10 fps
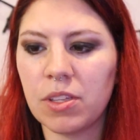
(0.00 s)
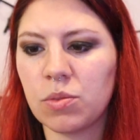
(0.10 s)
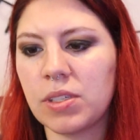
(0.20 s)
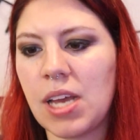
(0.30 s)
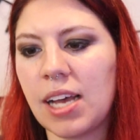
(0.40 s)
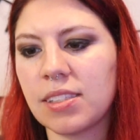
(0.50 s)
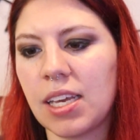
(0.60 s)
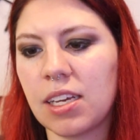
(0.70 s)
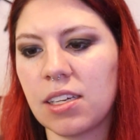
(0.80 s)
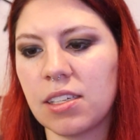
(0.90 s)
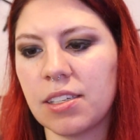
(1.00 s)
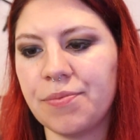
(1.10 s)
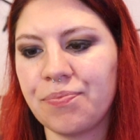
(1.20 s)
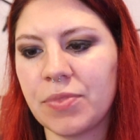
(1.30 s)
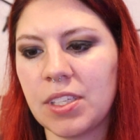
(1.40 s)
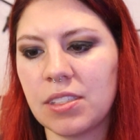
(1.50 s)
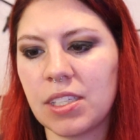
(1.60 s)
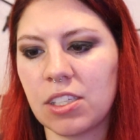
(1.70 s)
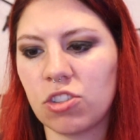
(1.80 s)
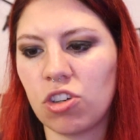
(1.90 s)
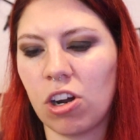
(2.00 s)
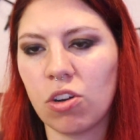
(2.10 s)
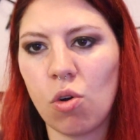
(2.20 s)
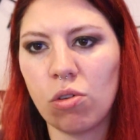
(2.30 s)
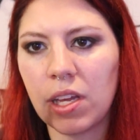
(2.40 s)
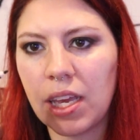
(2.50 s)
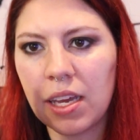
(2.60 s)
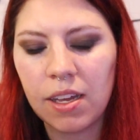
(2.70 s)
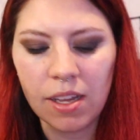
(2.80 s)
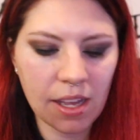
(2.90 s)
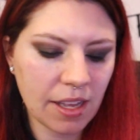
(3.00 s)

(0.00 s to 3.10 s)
This one has like it's like a charcoal-y